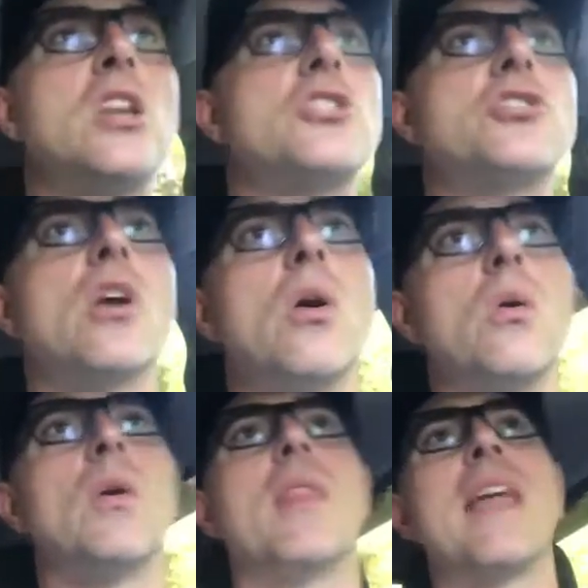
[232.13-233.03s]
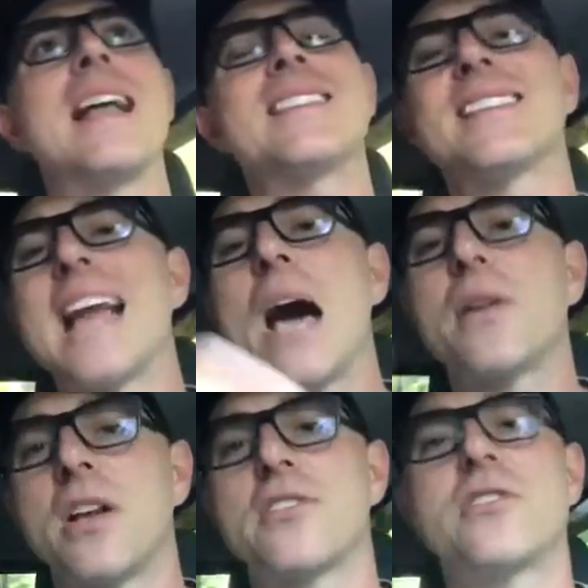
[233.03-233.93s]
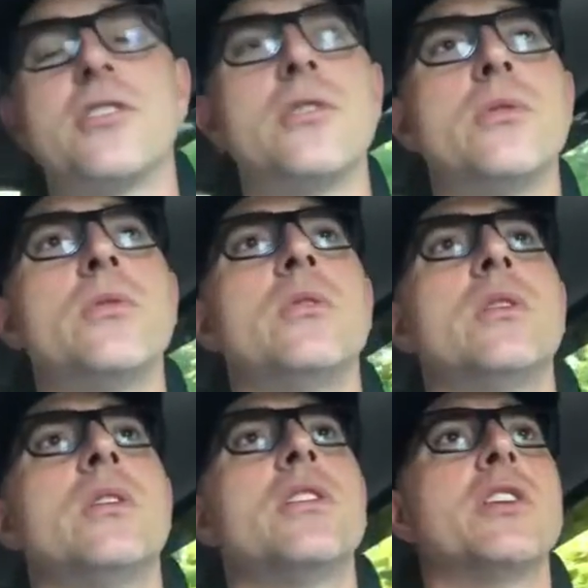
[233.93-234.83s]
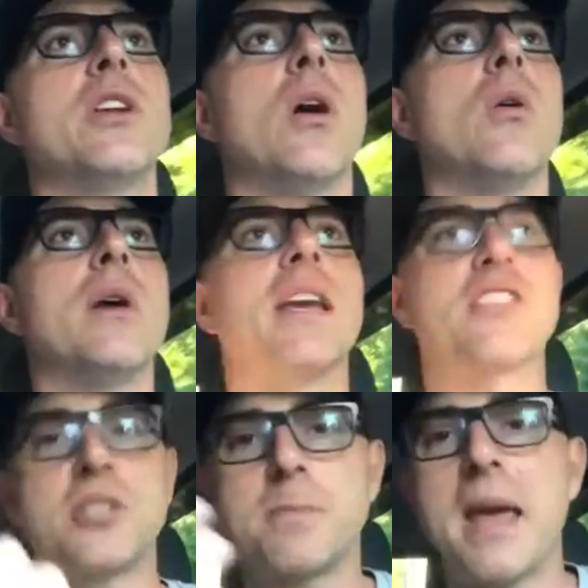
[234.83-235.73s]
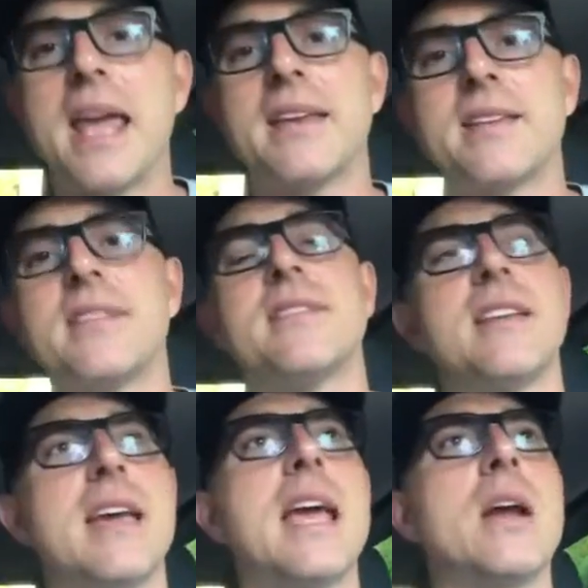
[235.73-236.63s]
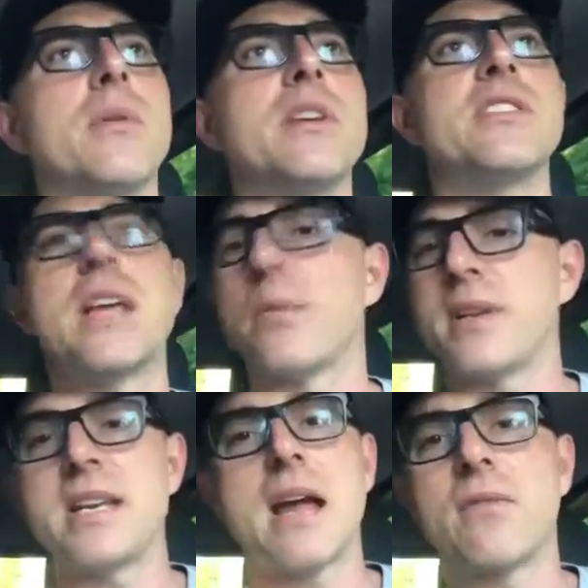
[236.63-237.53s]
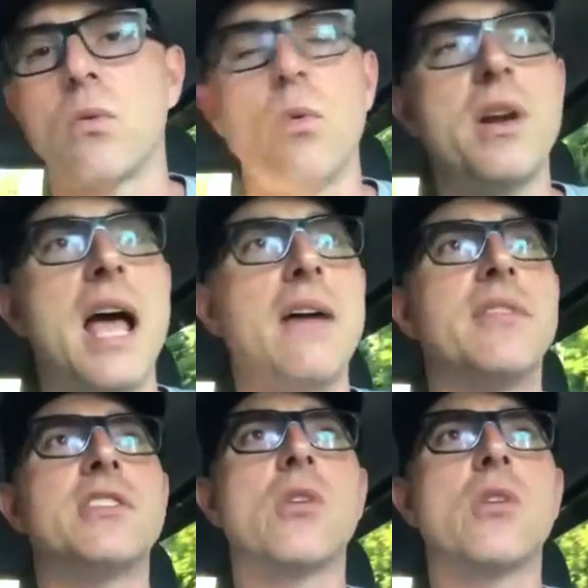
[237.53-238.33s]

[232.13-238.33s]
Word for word: So that's allowed us to, you know, expand into areas that we never would have.